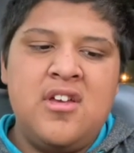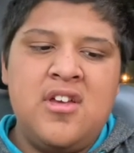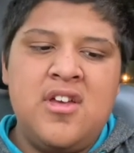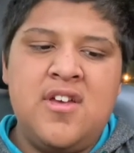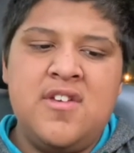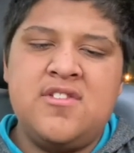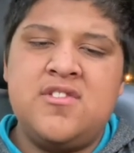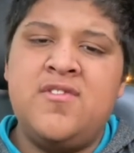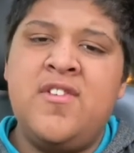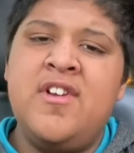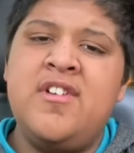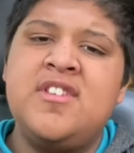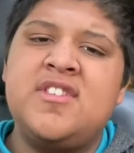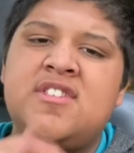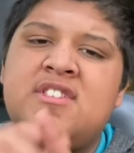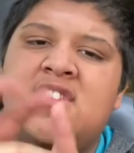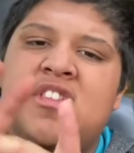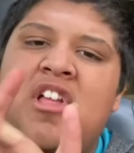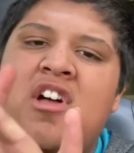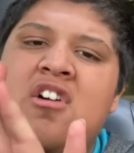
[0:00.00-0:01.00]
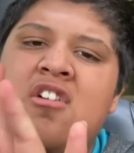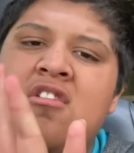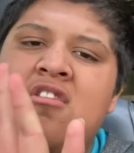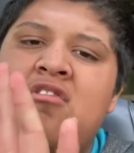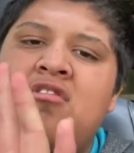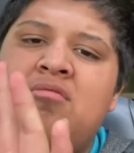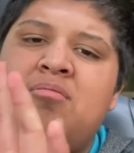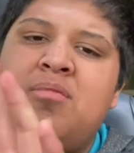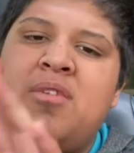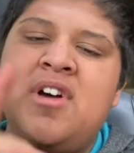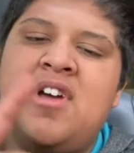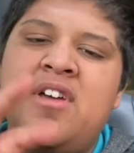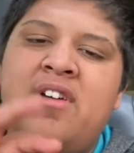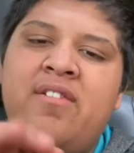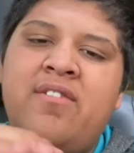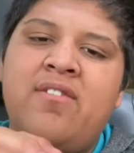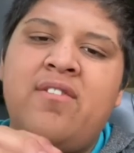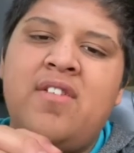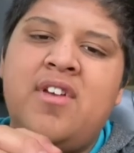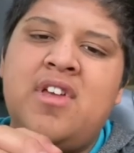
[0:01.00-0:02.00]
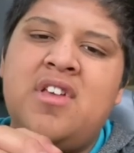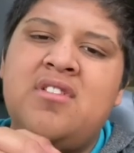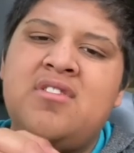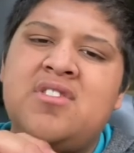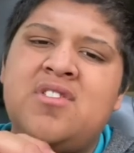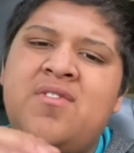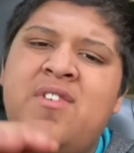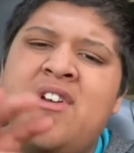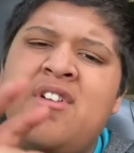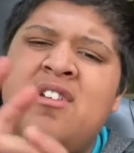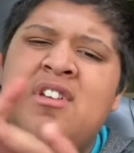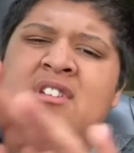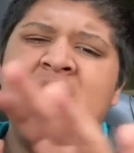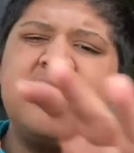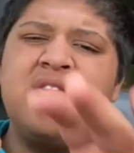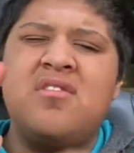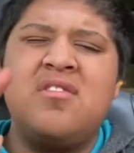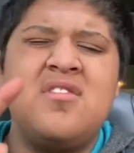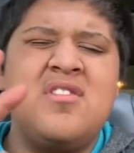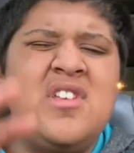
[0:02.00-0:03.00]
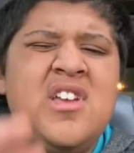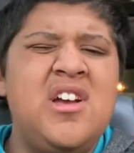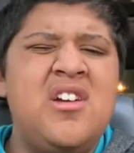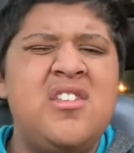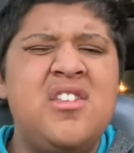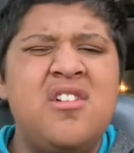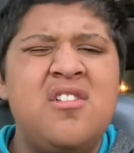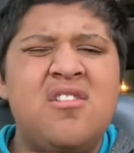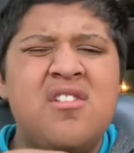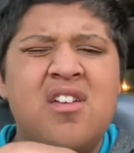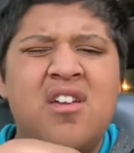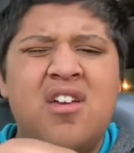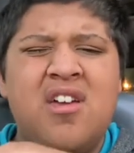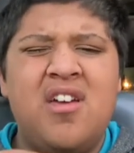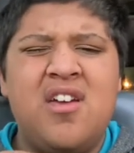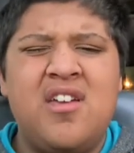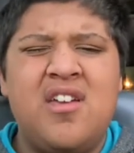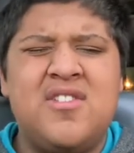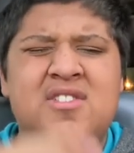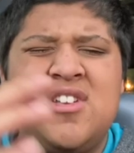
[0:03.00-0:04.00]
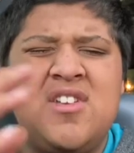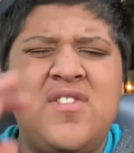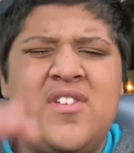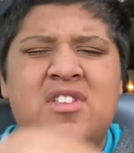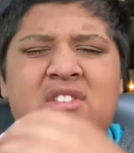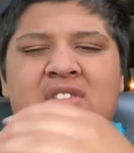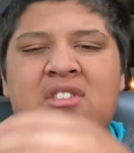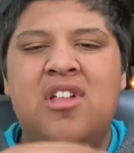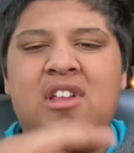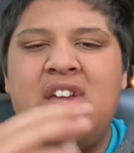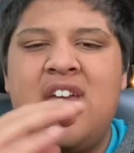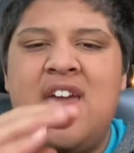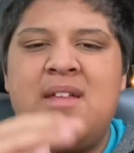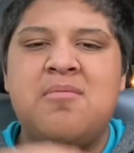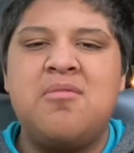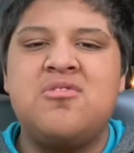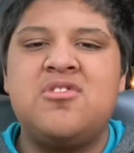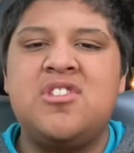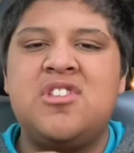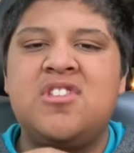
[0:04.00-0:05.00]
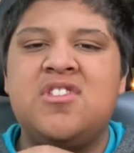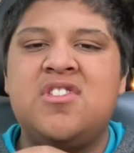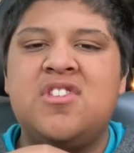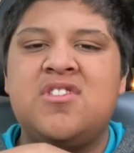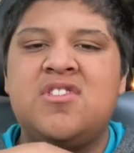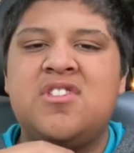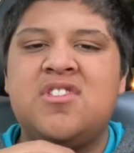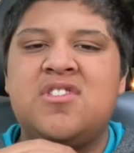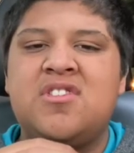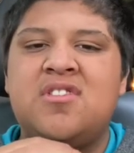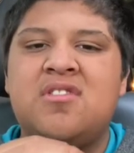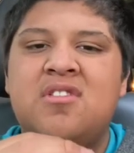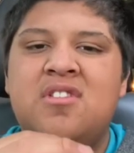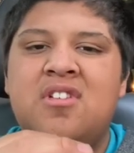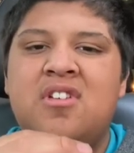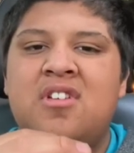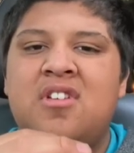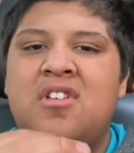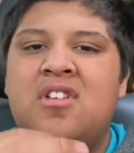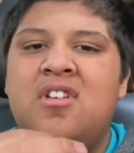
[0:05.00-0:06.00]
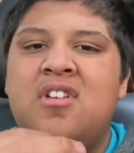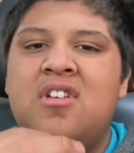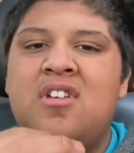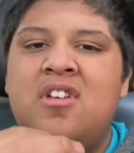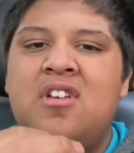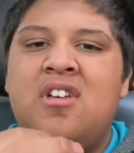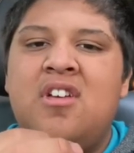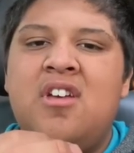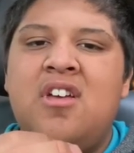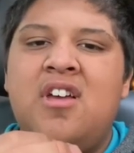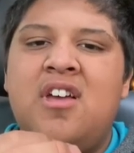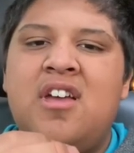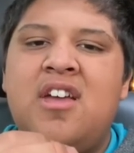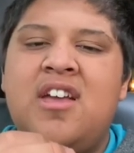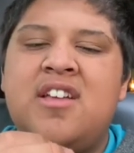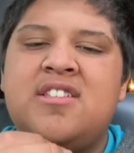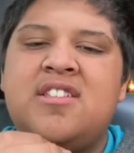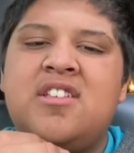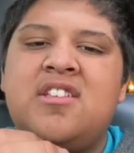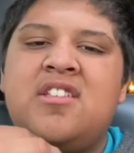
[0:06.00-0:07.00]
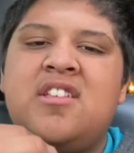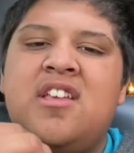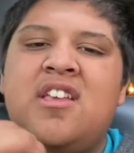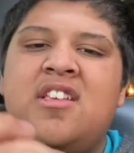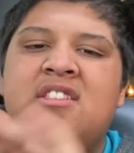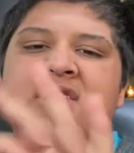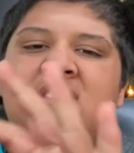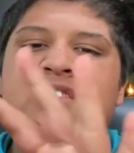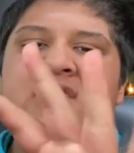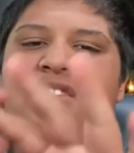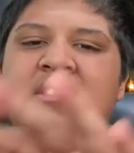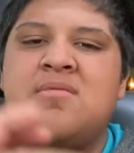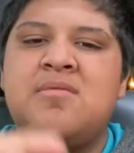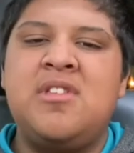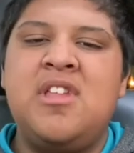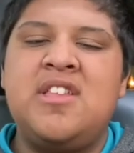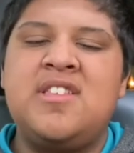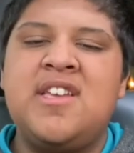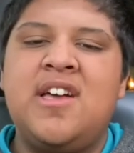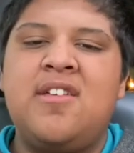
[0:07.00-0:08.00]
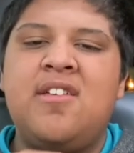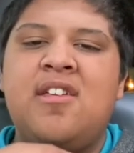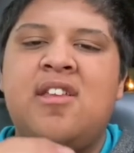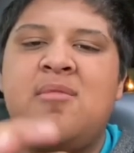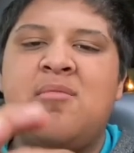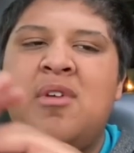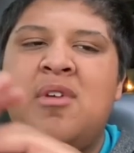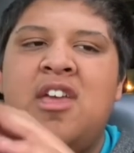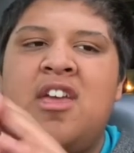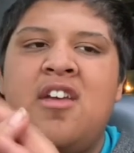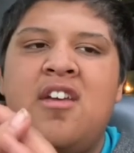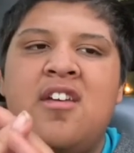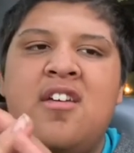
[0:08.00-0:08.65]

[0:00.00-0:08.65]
It was very slow, but it was a very, I don't know, sorry if I do a lot of hand motions, it's just, I guess it's just somebody Italian in me.